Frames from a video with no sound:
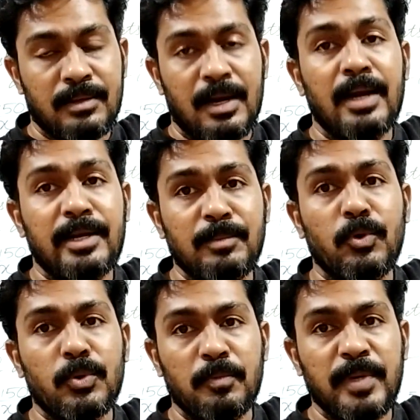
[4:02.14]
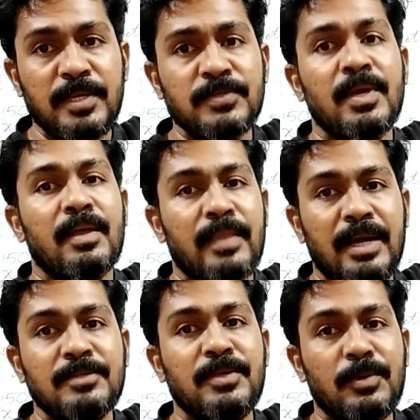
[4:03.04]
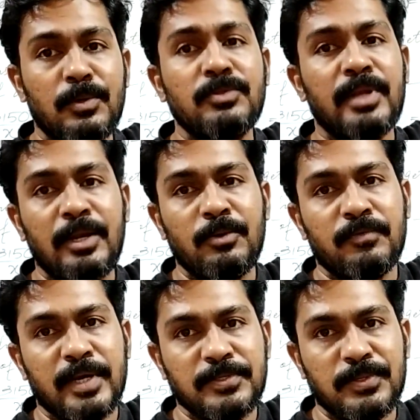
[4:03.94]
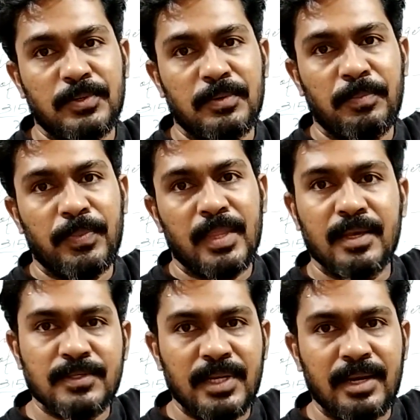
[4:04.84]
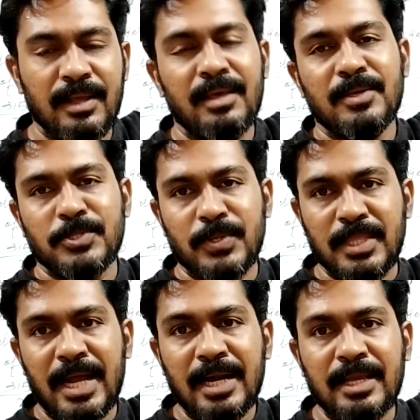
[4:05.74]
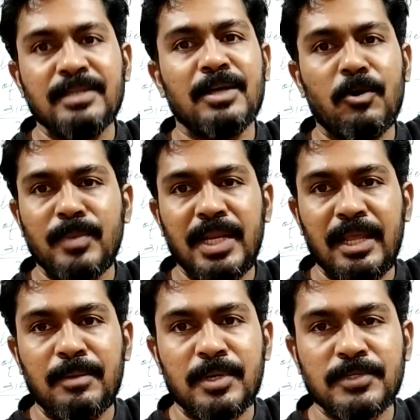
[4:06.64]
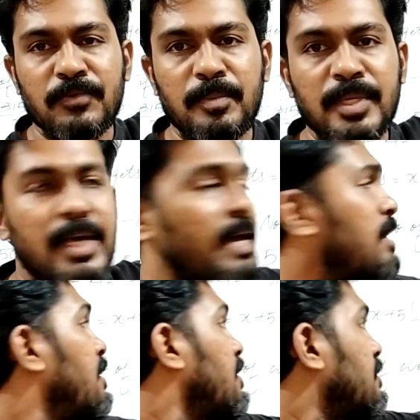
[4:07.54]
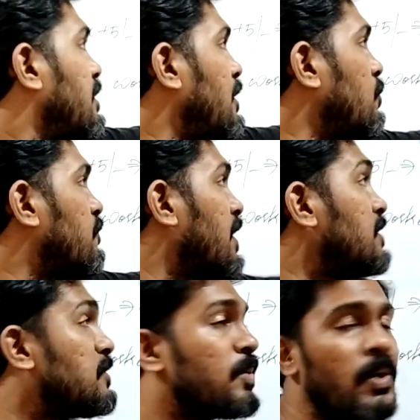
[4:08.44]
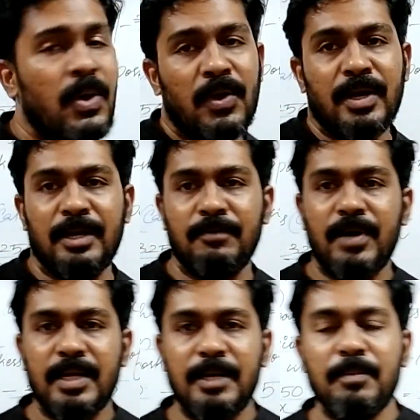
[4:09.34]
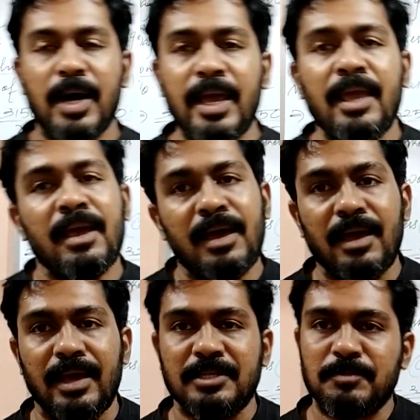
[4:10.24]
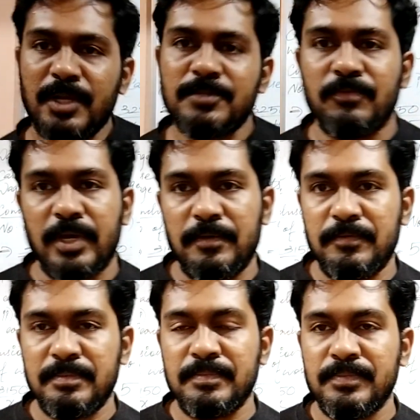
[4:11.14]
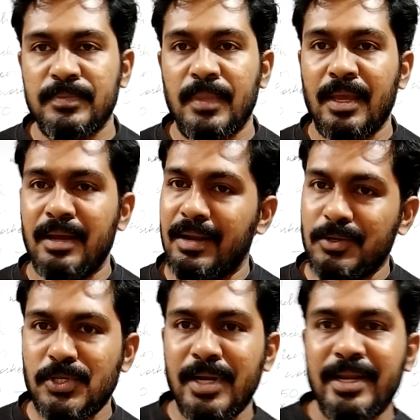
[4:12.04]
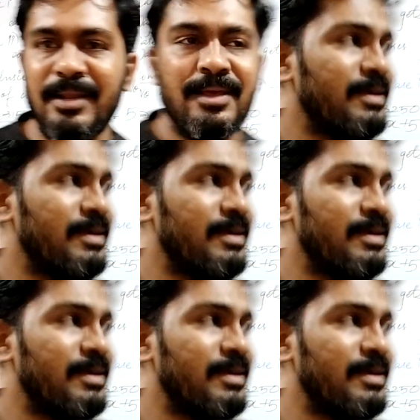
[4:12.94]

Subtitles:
100 more rupees, that is equal to 3250, isn't it? So in that case, how many laborers would be there? 3250 divided by X plus 5. Now children,